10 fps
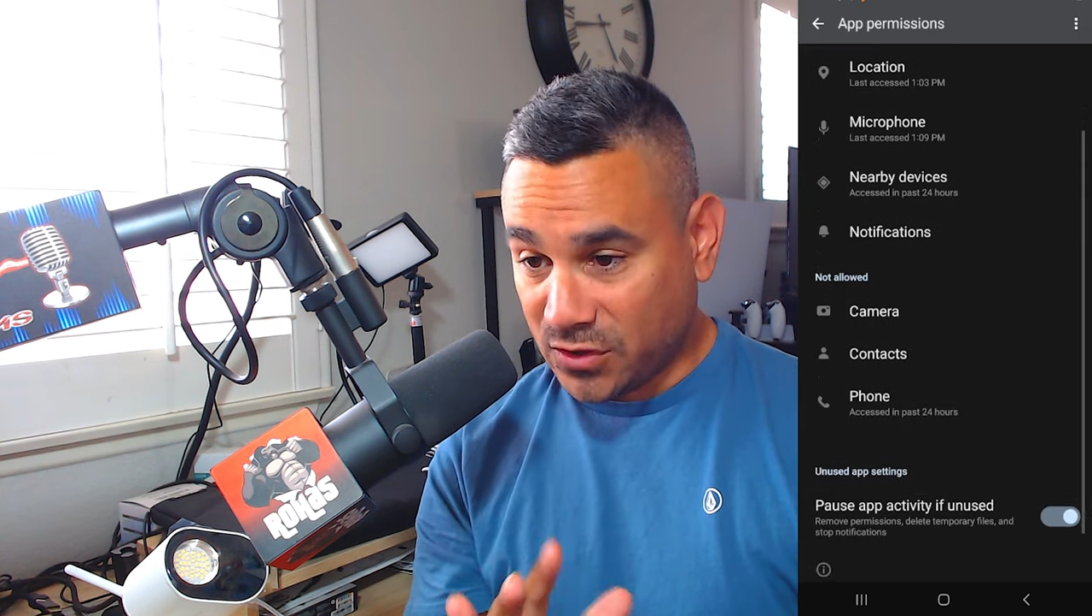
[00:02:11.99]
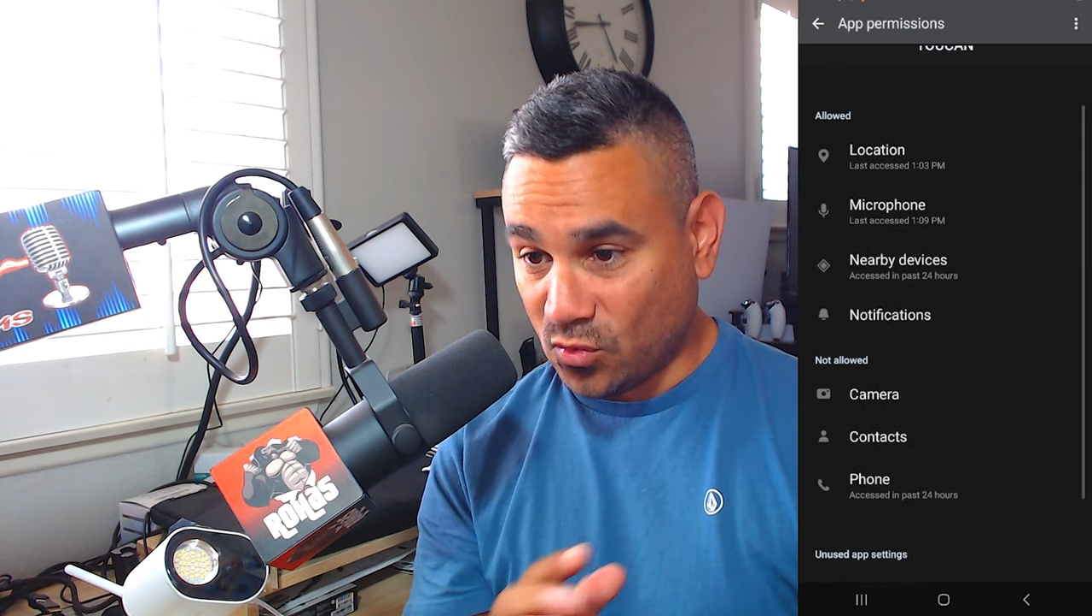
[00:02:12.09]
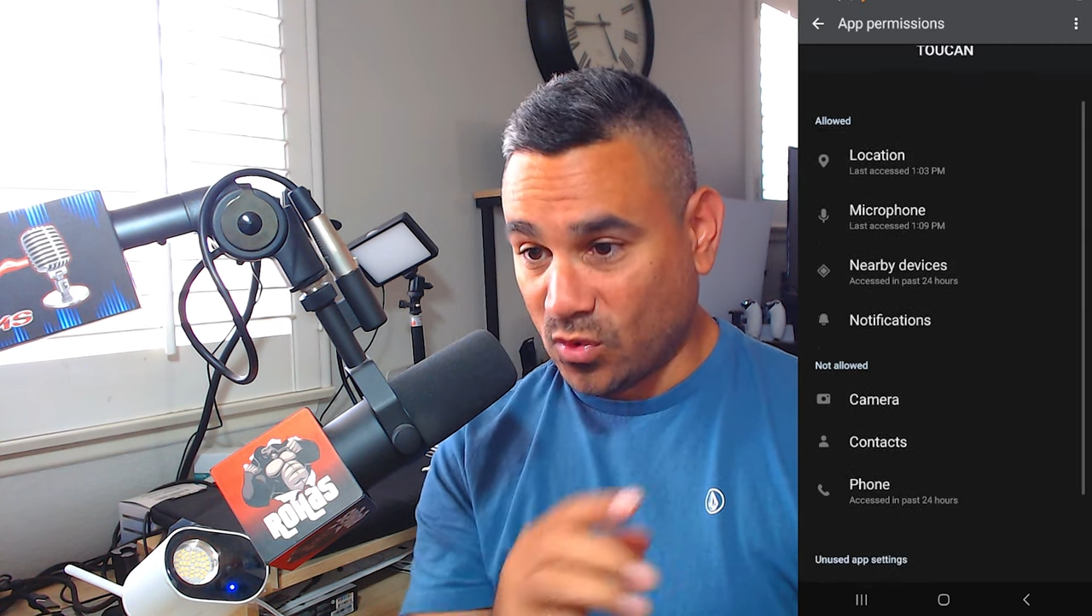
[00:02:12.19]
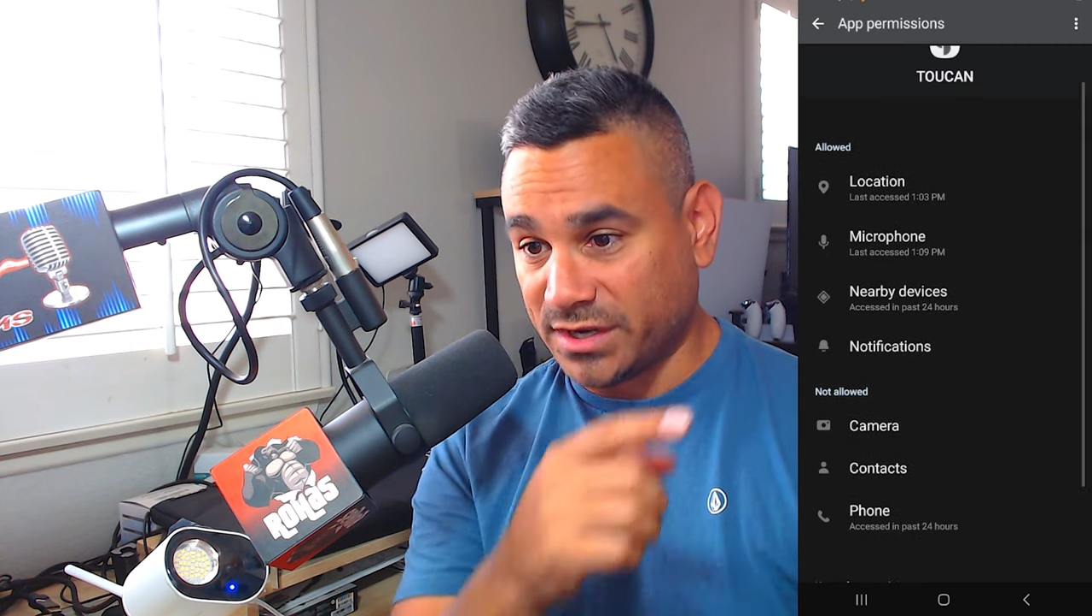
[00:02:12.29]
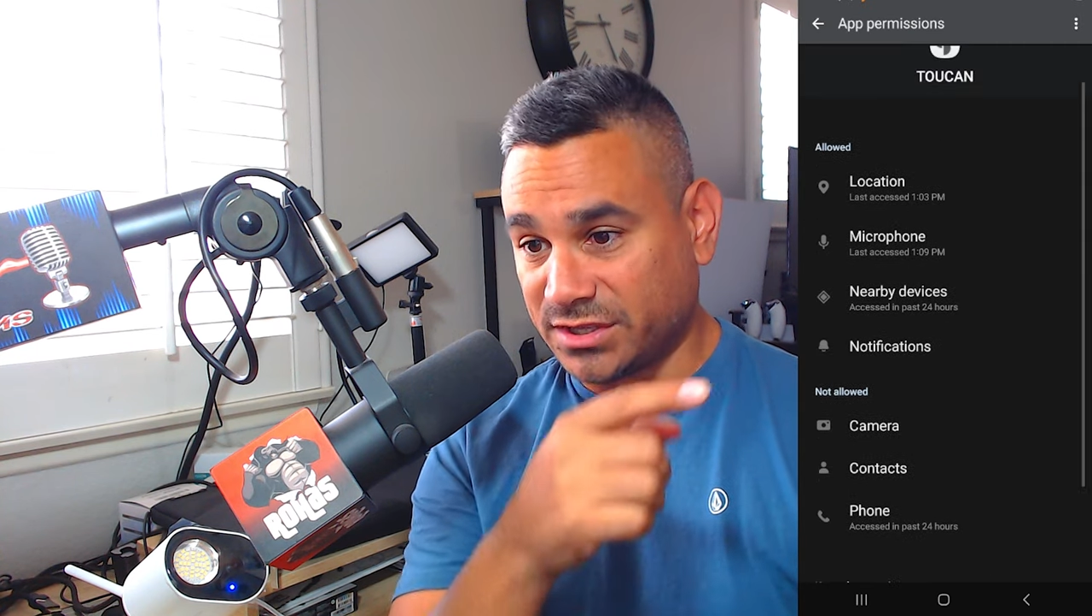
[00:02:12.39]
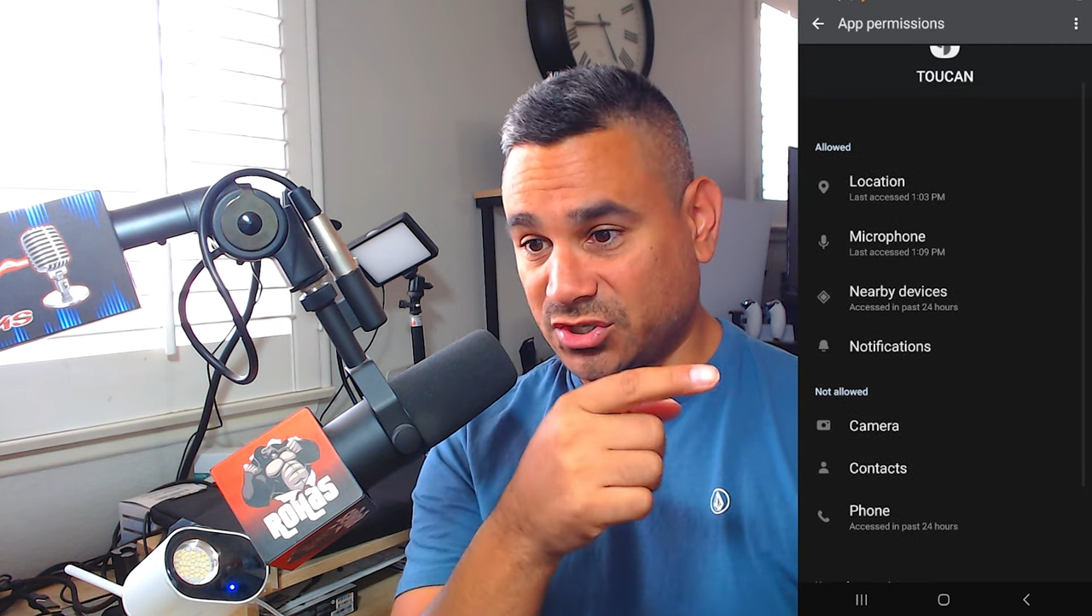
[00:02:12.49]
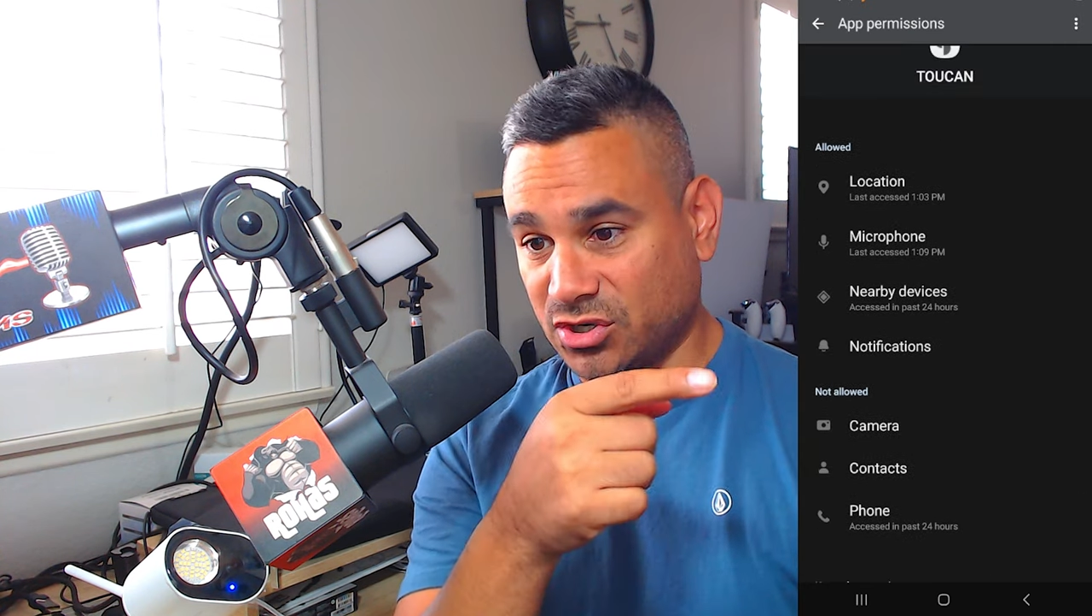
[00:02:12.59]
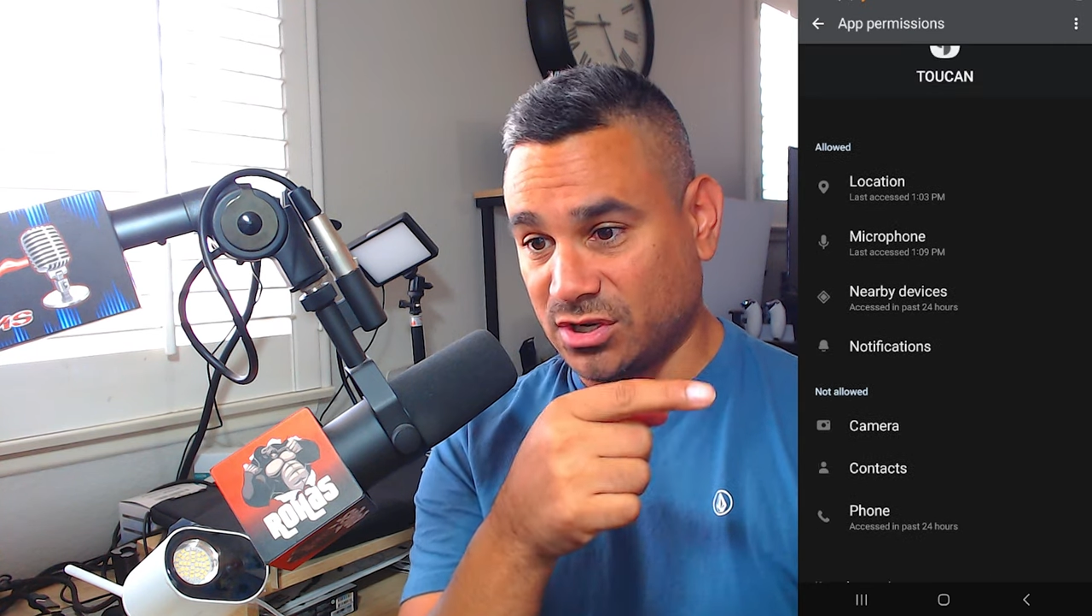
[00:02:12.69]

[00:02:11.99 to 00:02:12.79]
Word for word: you want to turn